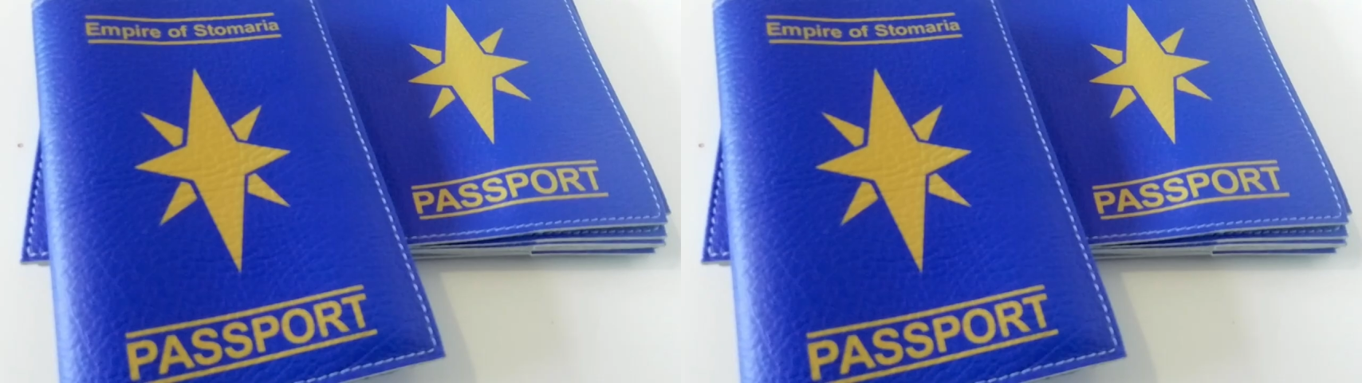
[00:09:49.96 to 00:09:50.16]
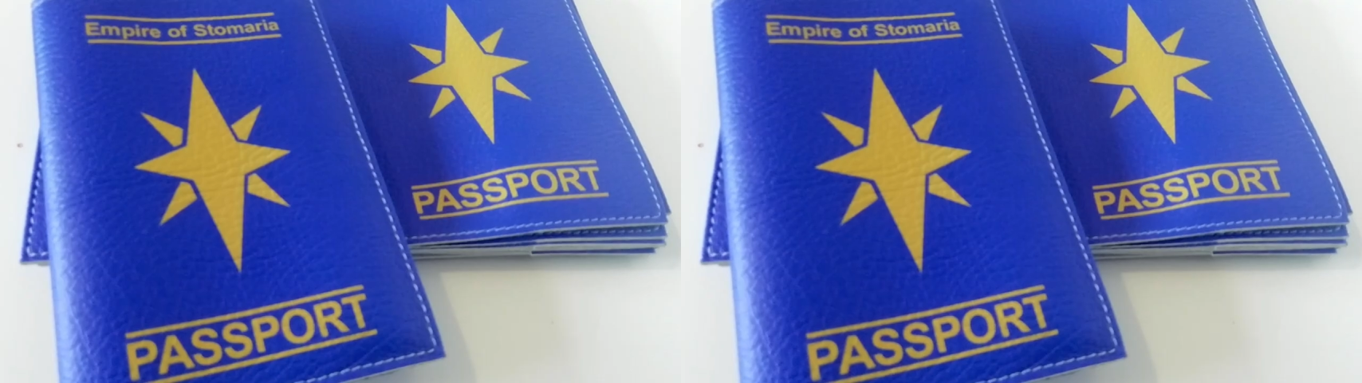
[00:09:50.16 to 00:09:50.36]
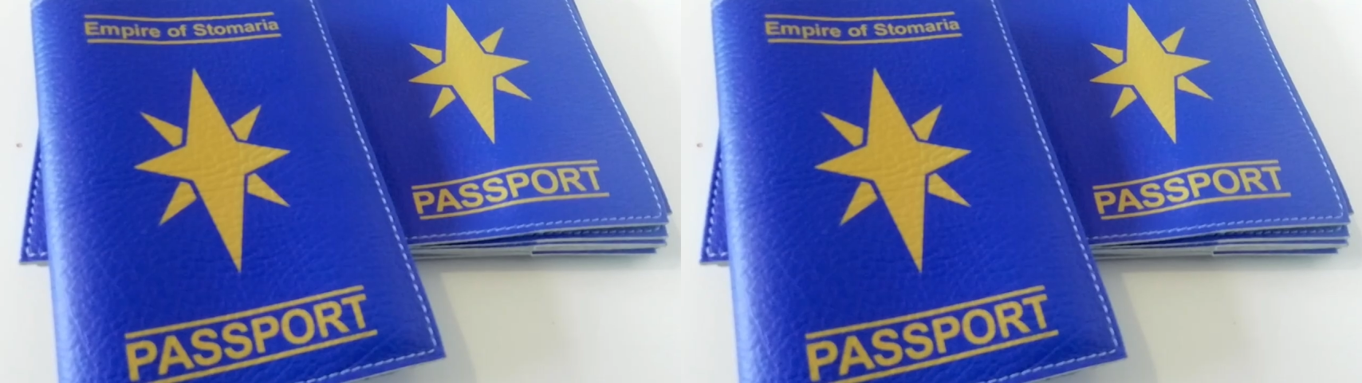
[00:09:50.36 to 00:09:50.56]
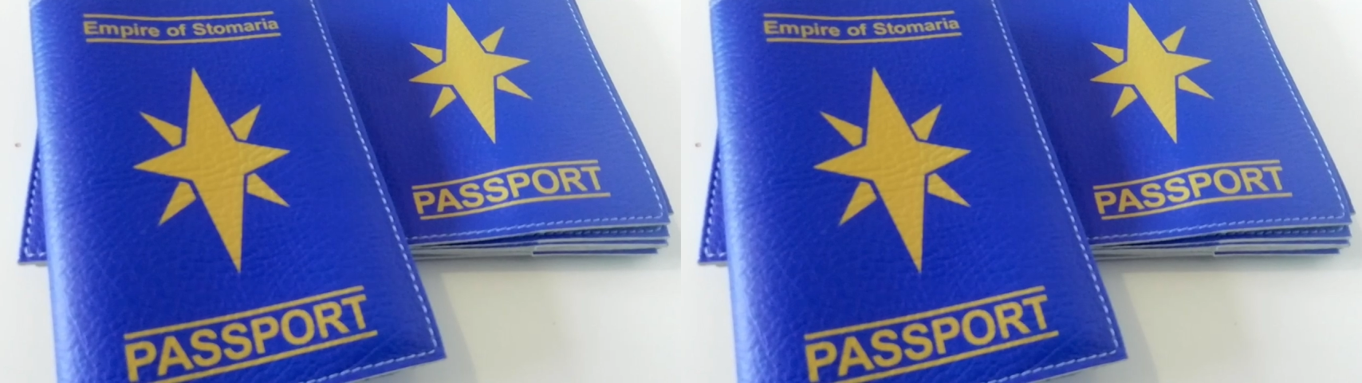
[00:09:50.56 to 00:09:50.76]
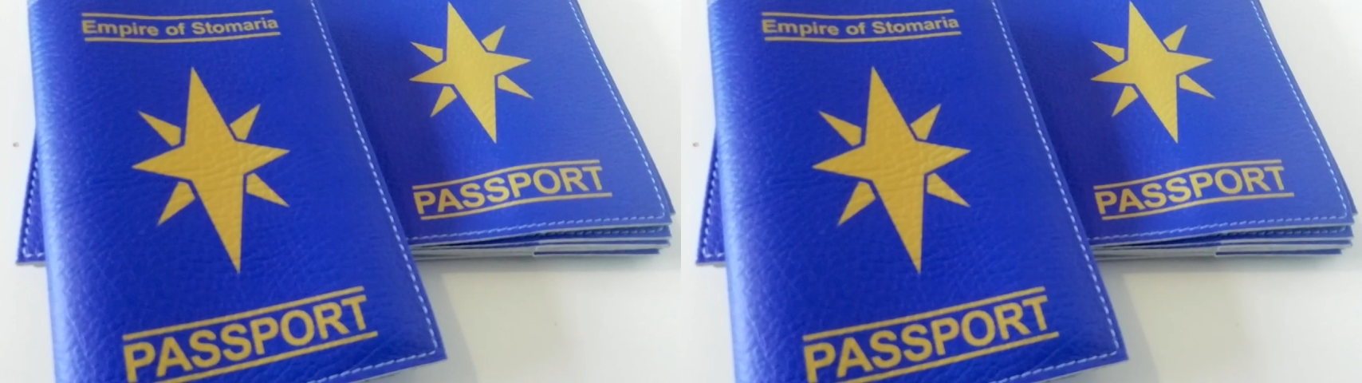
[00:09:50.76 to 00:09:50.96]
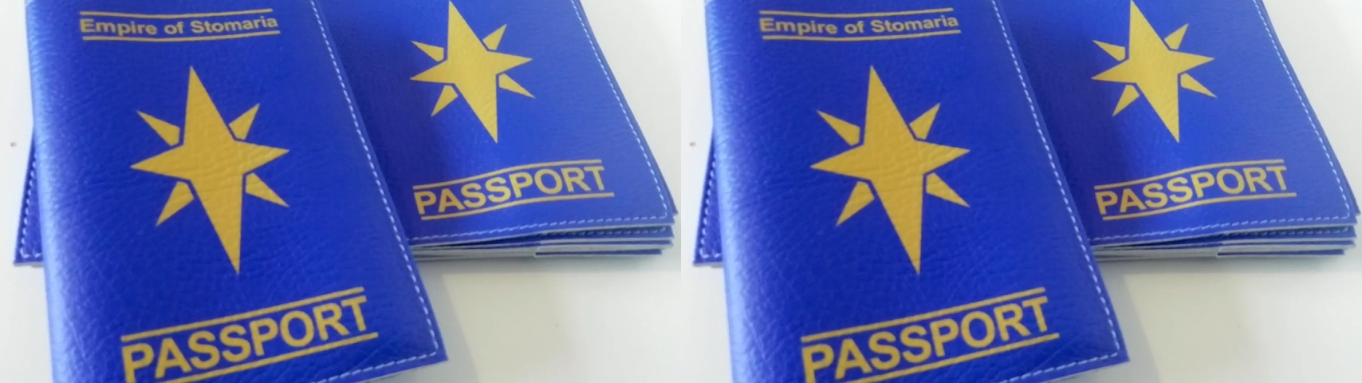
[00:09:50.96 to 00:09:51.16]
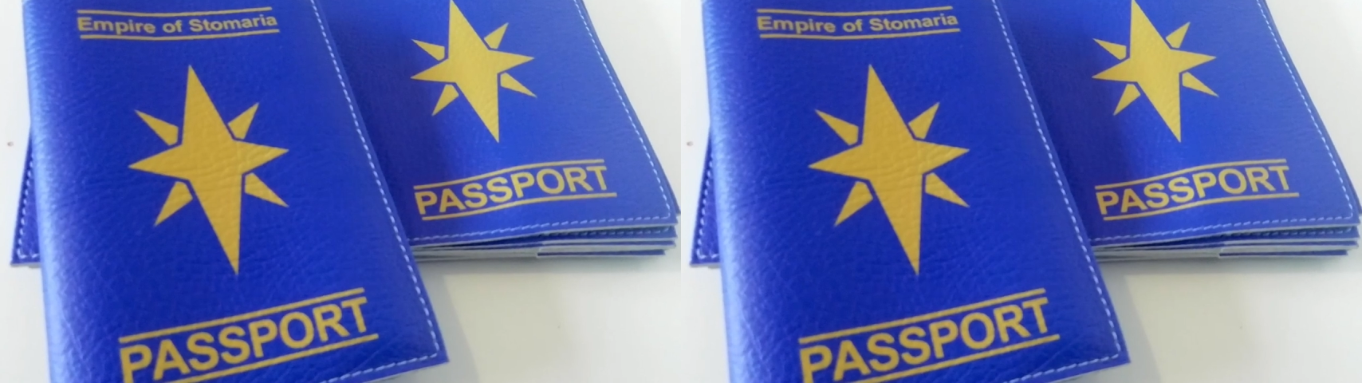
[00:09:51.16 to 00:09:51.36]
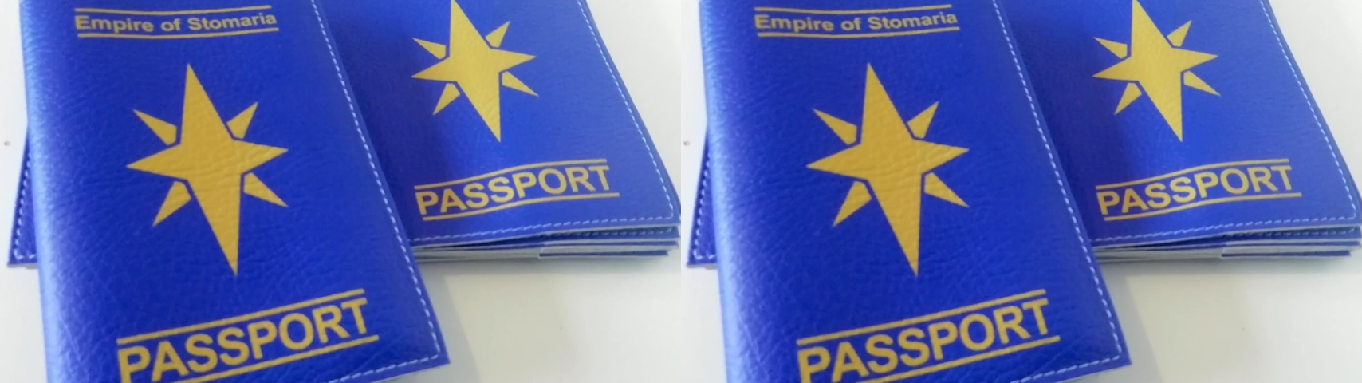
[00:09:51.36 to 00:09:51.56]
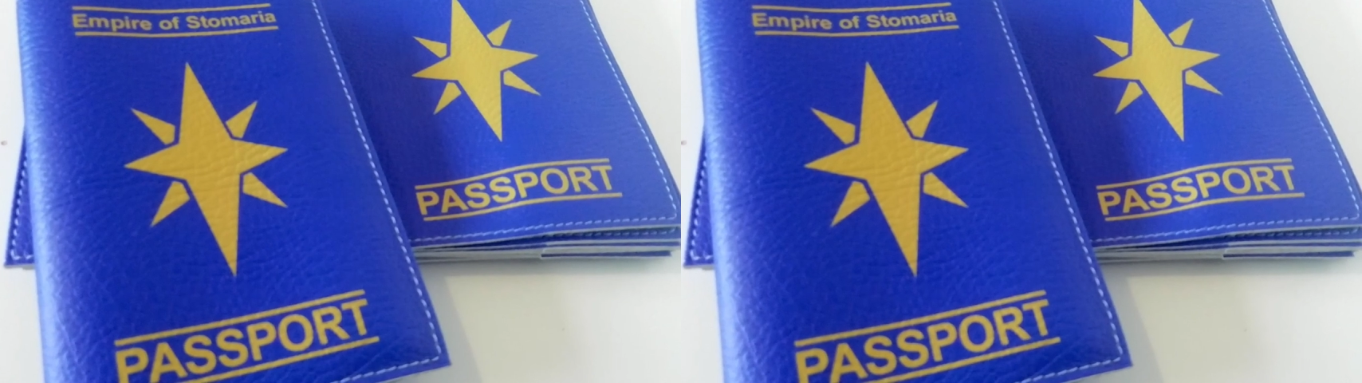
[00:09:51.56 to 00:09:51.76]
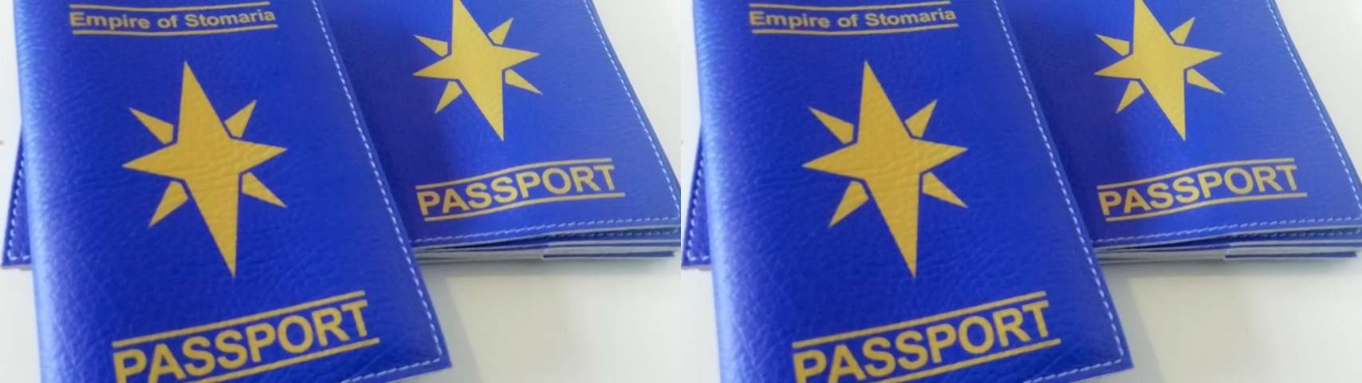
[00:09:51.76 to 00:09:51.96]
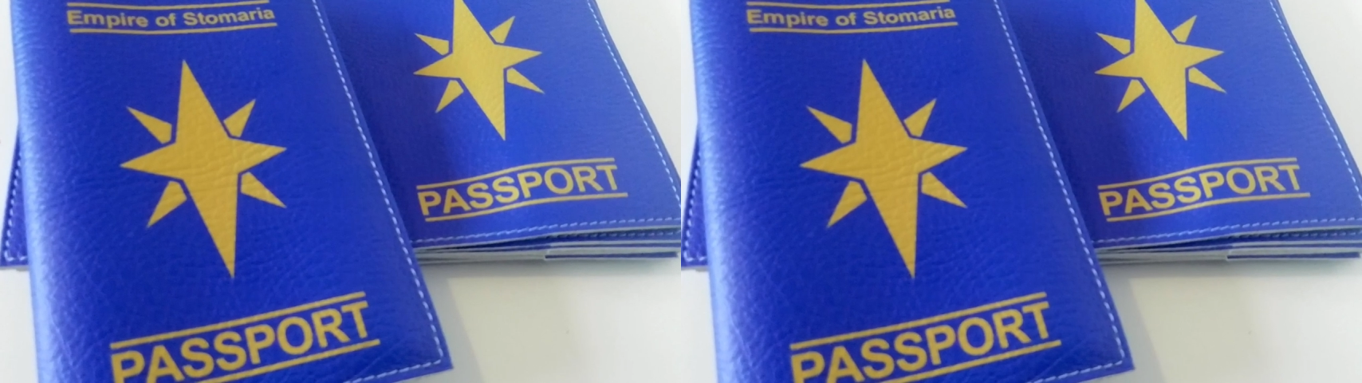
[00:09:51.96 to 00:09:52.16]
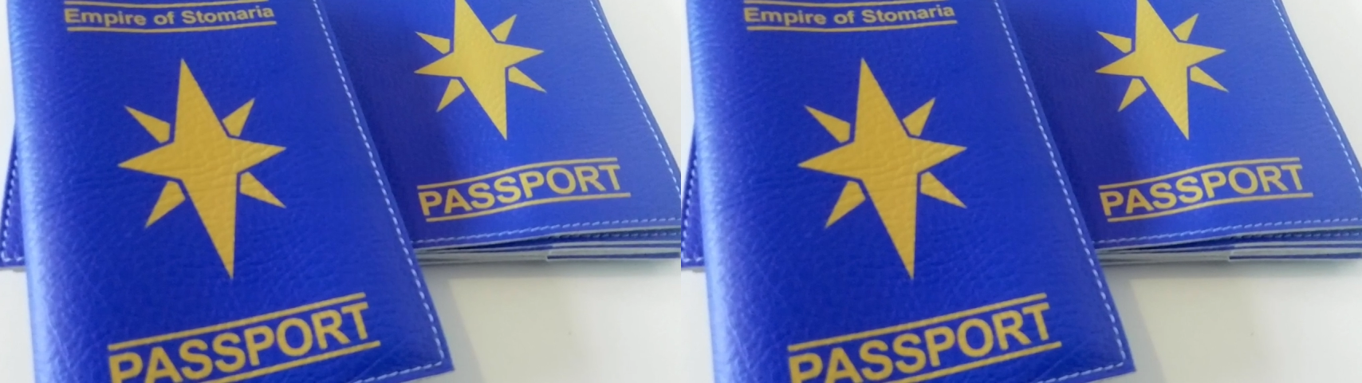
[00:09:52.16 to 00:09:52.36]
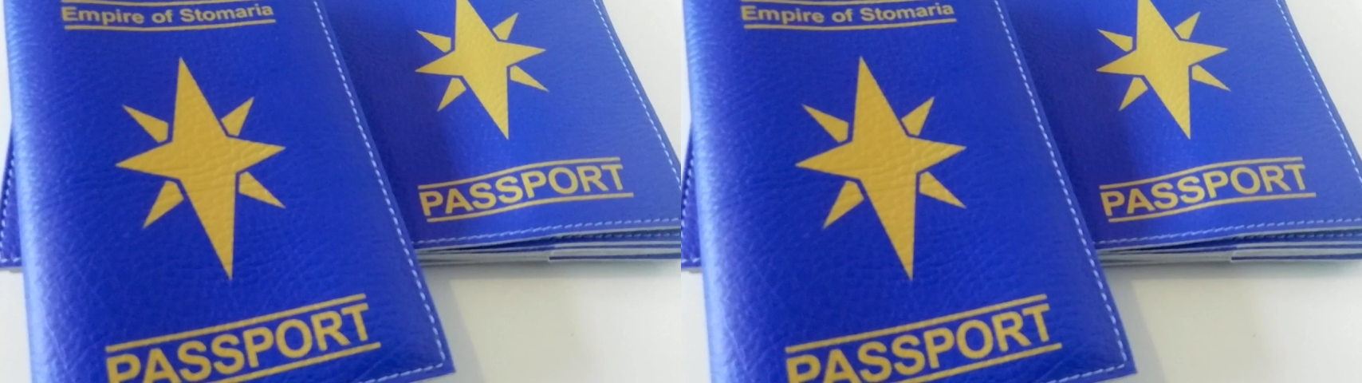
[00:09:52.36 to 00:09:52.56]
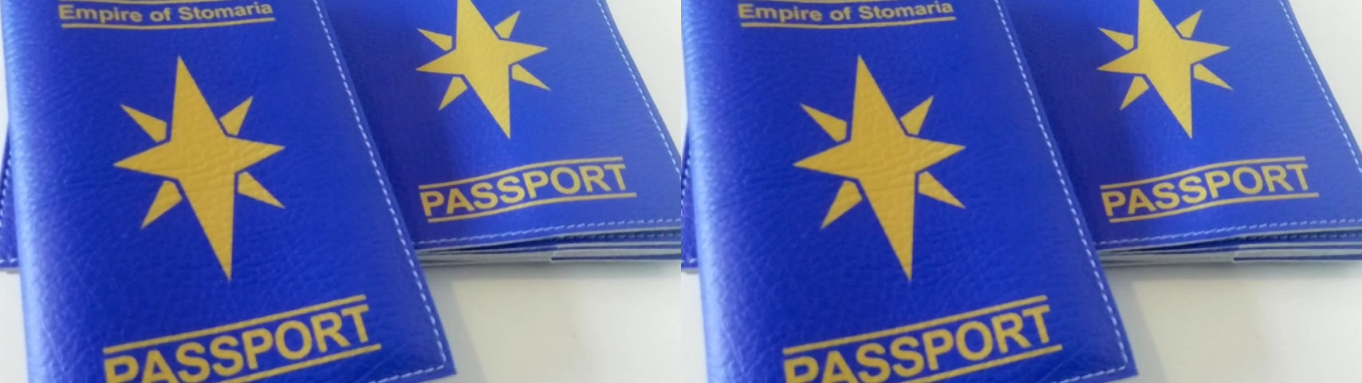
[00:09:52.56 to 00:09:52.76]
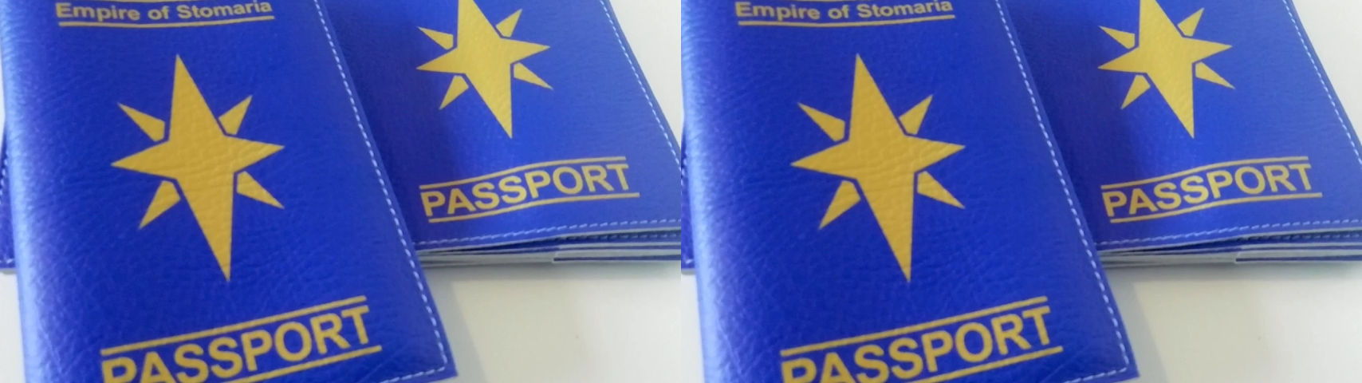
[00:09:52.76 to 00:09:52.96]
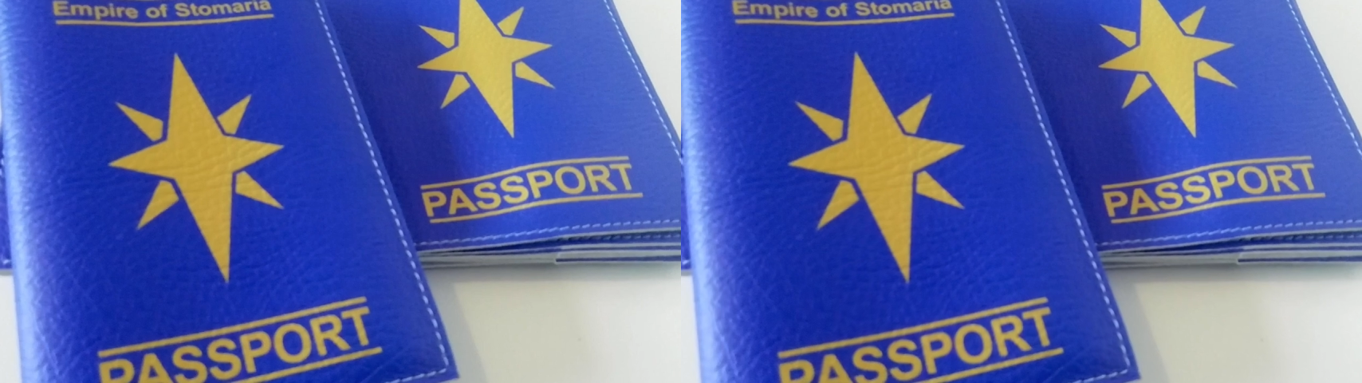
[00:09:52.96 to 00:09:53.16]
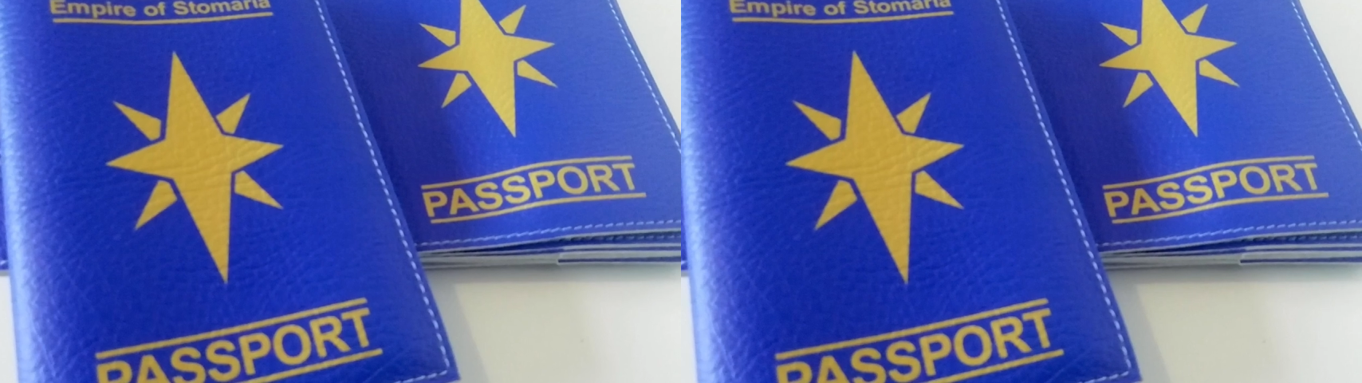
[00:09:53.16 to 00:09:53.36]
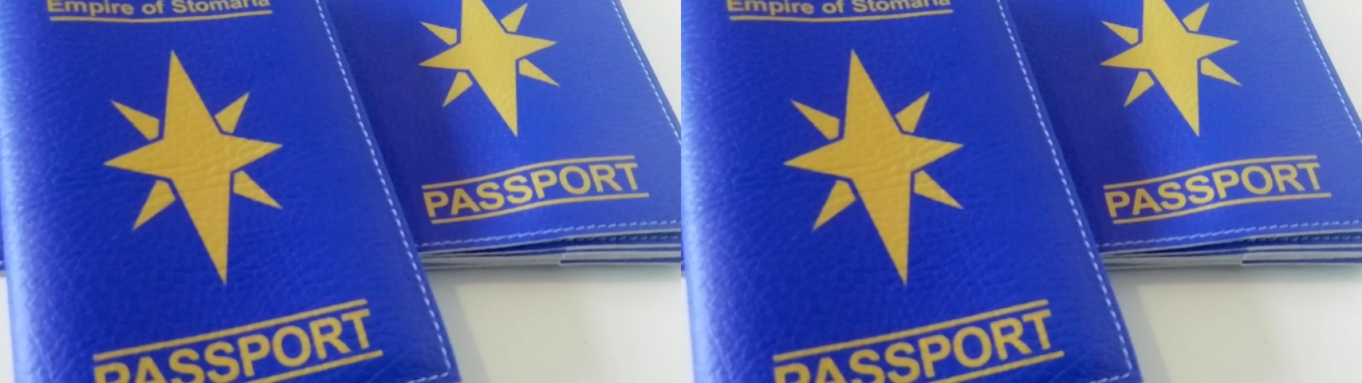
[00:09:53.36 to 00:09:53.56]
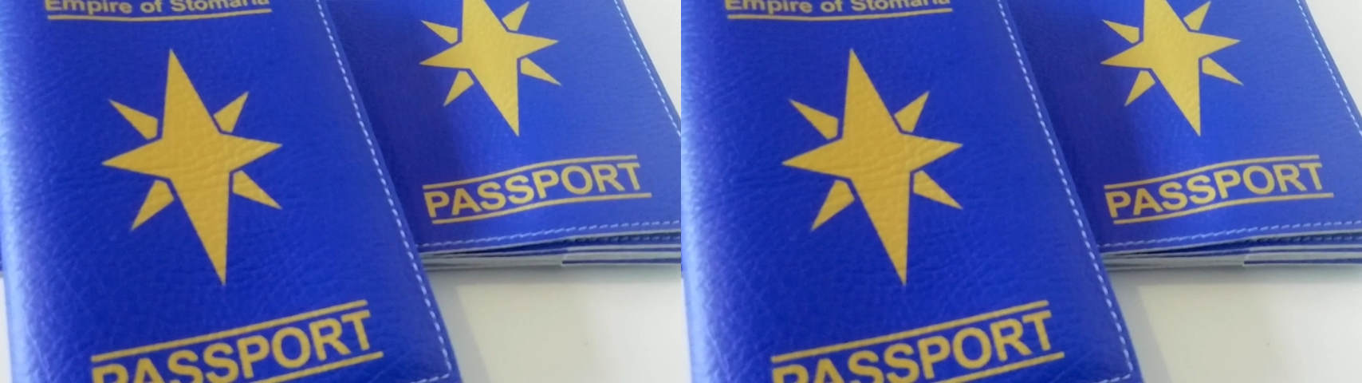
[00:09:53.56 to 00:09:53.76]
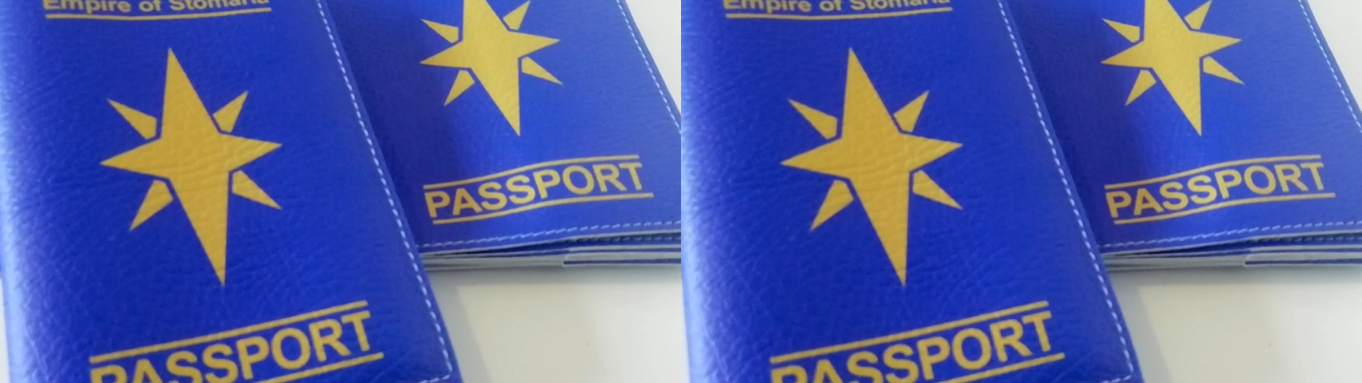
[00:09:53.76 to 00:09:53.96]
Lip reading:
No face is visible, so there are no lips to read.